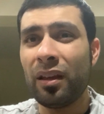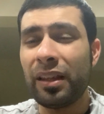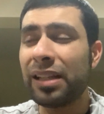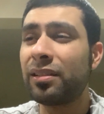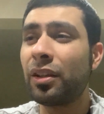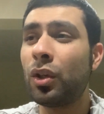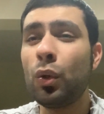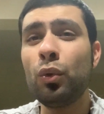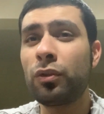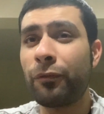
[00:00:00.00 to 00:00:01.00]
That's a
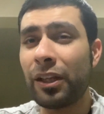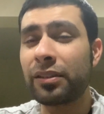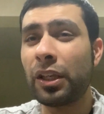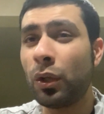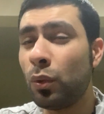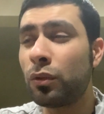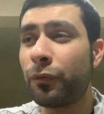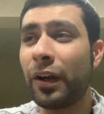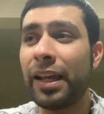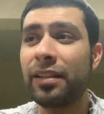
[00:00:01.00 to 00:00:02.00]
huge
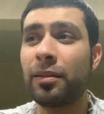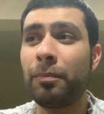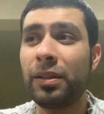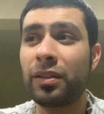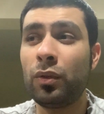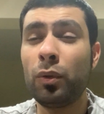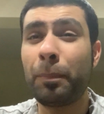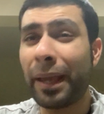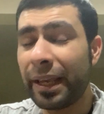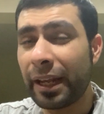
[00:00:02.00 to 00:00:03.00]
fight. It's a good
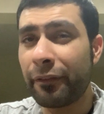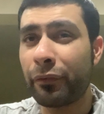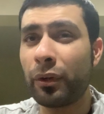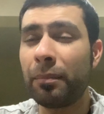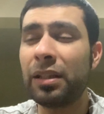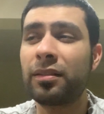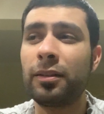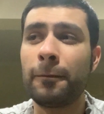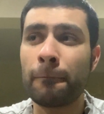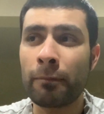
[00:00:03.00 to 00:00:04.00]
payday for him. Listen,